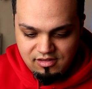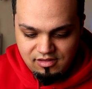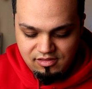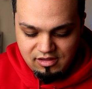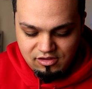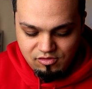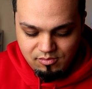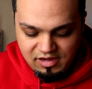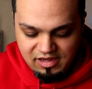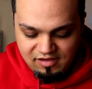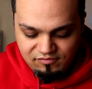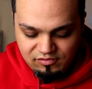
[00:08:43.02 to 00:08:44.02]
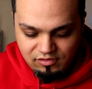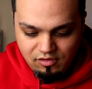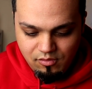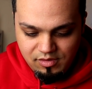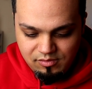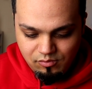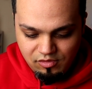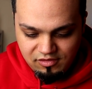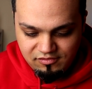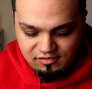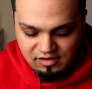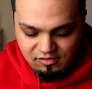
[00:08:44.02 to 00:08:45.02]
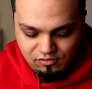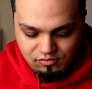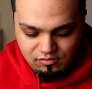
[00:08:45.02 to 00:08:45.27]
I think you might have to go in where it said